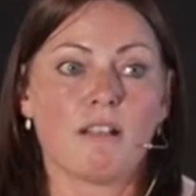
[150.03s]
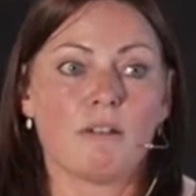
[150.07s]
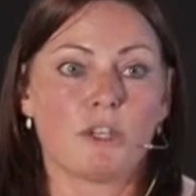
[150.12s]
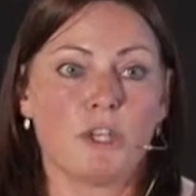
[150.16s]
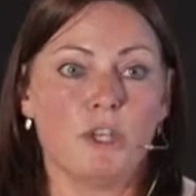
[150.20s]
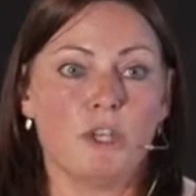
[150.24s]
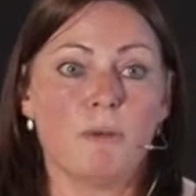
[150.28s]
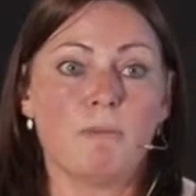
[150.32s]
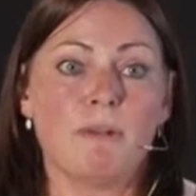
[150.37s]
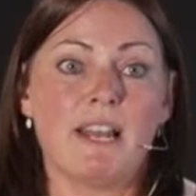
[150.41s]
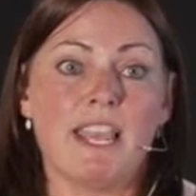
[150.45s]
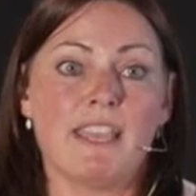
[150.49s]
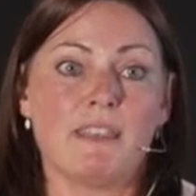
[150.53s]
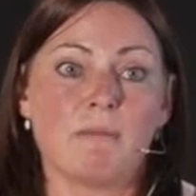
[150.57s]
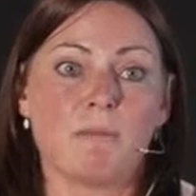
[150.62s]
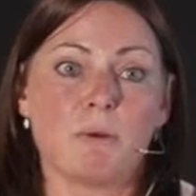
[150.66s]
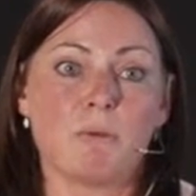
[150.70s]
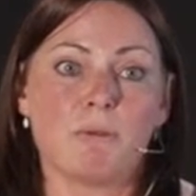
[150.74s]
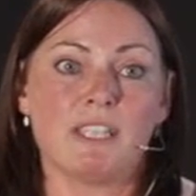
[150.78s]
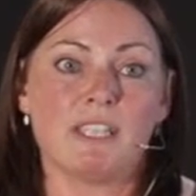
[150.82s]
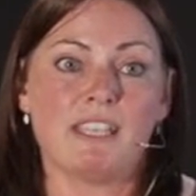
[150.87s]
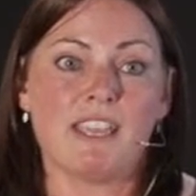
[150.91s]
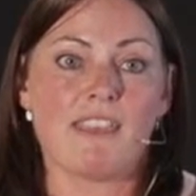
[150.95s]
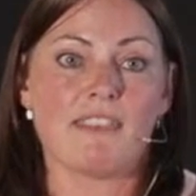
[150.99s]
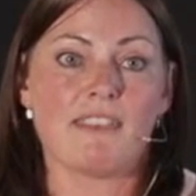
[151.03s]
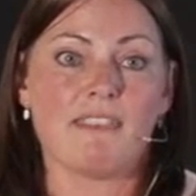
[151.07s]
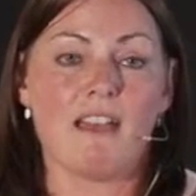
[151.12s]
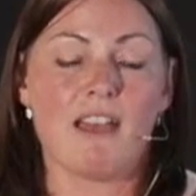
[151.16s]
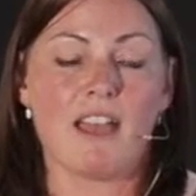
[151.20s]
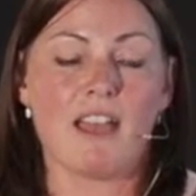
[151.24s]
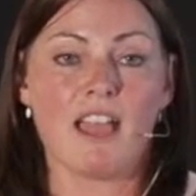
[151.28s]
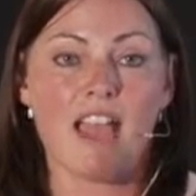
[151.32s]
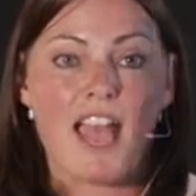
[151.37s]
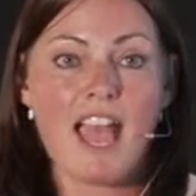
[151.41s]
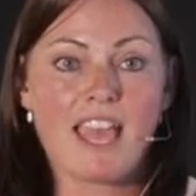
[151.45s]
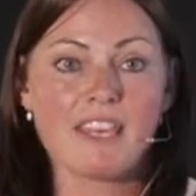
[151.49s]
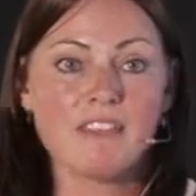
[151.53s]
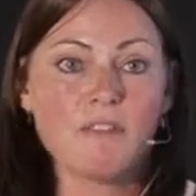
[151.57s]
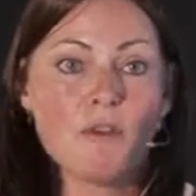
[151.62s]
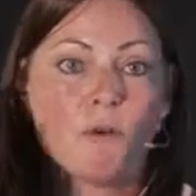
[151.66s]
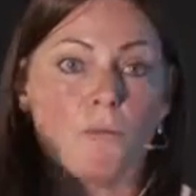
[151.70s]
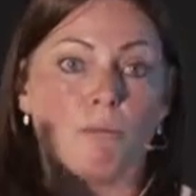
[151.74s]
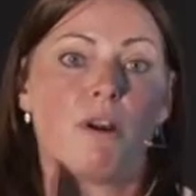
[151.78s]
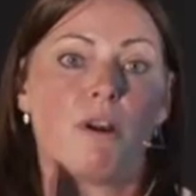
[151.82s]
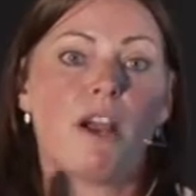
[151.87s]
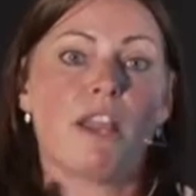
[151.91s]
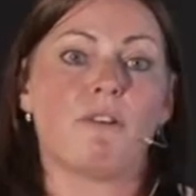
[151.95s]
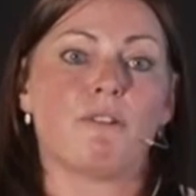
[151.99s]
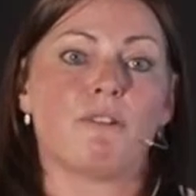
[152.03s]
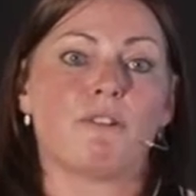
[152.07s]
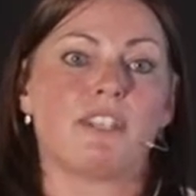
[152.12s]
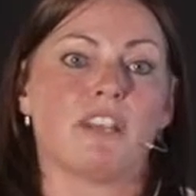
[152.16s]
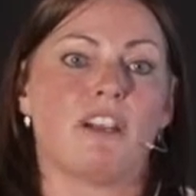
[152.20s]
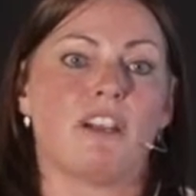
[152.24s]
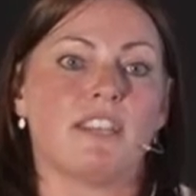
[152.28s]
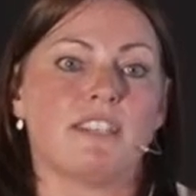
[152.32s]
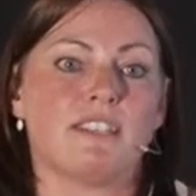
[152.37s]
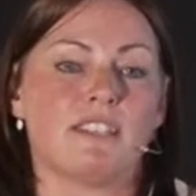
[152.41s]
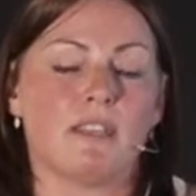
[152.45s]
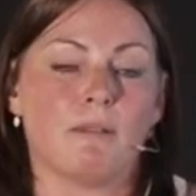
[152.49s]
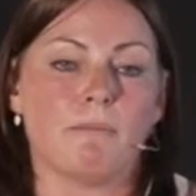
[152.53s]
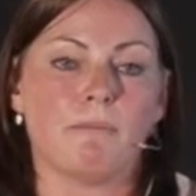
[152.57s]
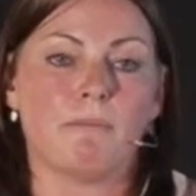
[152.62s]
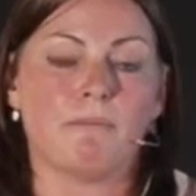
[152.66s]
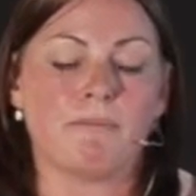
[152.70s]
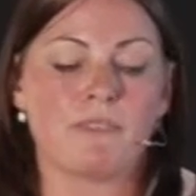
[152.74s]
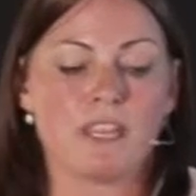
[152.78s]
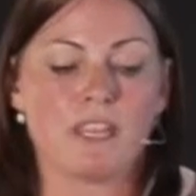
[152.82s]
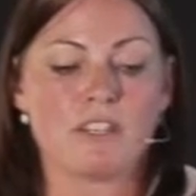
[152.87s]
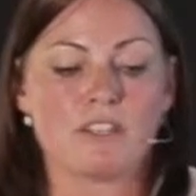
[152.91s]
accumulate them all together and not prioritize them.